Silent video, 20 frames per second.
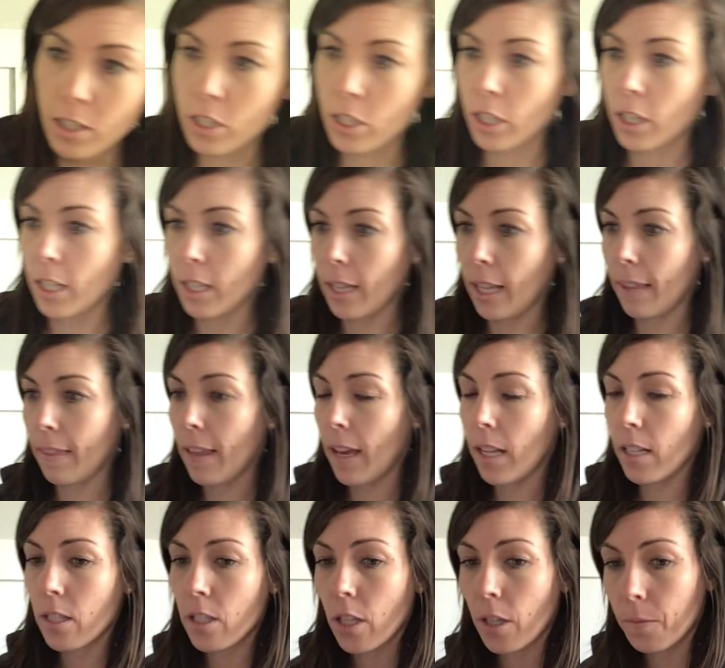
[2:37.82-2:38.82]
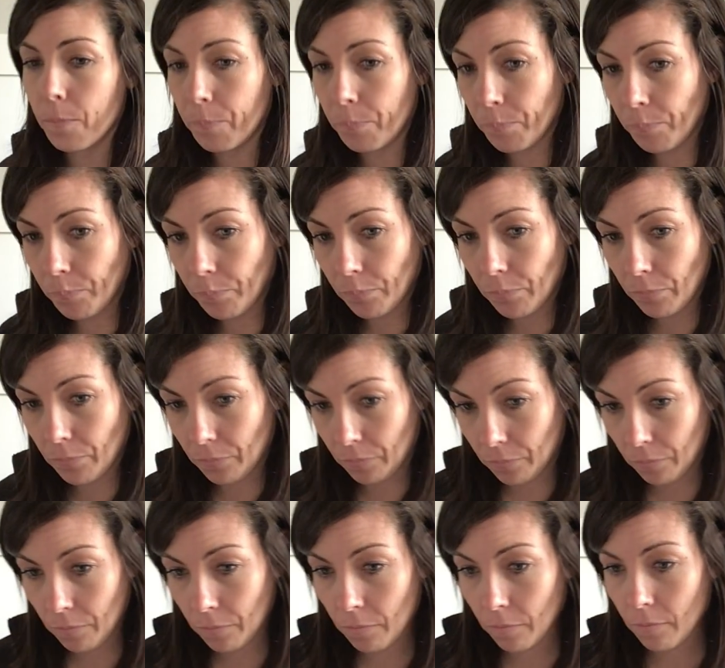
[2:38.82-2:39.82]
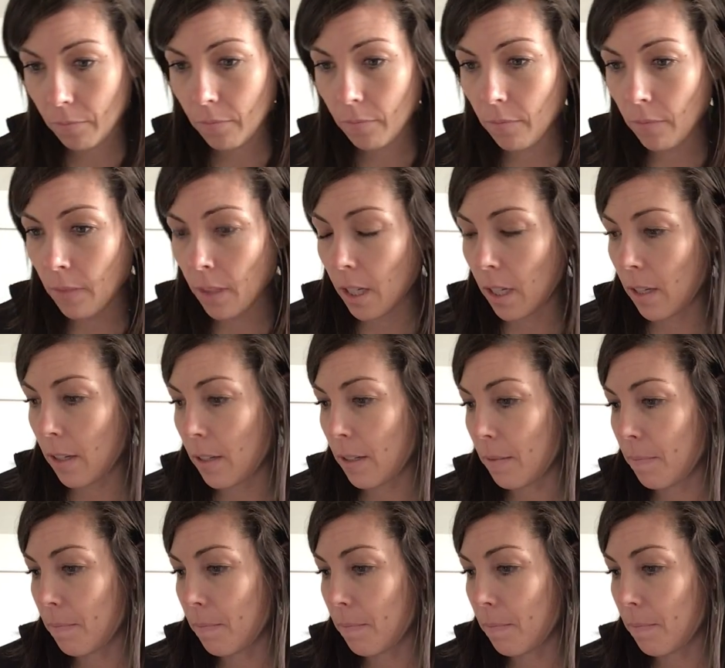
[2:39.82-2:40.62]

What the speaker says: should look like that. So it's